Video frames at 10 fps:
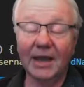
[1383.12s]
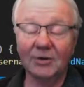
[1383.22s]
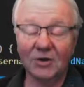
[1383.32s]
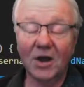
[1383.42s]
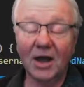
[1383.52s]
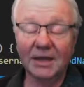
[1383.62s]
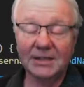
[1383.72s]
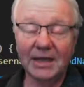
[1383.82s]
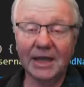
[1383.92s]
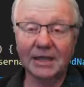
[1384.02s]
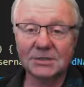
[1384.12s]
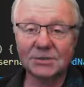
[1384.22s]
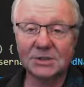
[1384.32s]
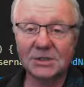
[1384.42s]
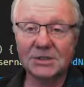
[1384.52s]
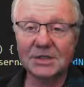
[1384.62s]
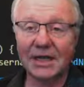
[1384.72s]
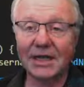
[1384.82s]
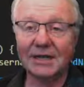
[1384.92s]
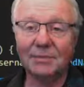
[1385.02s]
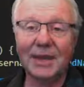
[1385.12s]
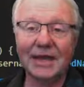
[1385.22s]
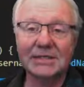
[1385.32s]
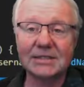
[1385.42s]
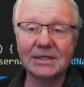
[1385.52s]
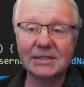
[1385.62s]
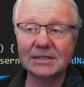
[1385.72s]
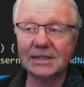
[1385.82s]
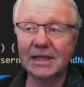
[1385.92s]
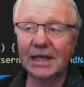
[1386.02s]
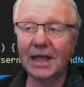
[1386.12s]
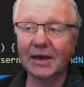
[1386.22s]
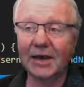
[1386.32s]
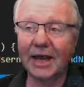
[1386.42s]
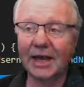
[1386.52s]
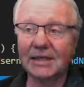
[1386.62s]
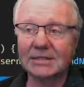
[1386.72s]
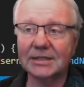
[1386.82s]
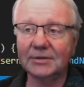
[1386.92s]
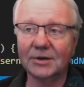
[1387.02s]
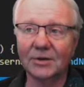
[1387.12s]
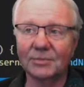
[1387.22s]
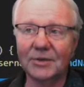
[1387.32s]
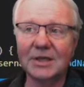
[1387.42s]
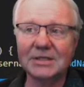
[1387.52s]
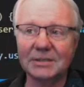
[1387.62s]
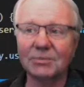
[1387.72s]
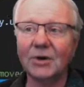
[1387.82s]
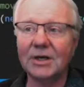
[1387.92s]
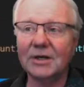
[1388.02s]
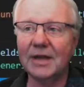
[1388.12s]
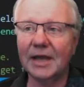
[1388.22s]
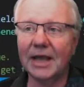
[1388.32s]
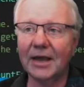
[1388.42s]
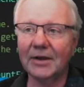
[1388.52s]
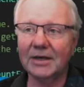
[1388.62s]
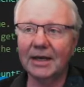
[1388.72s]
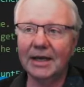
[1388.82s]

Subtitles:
context, which is any dependencies that the account has, that things that point to the account.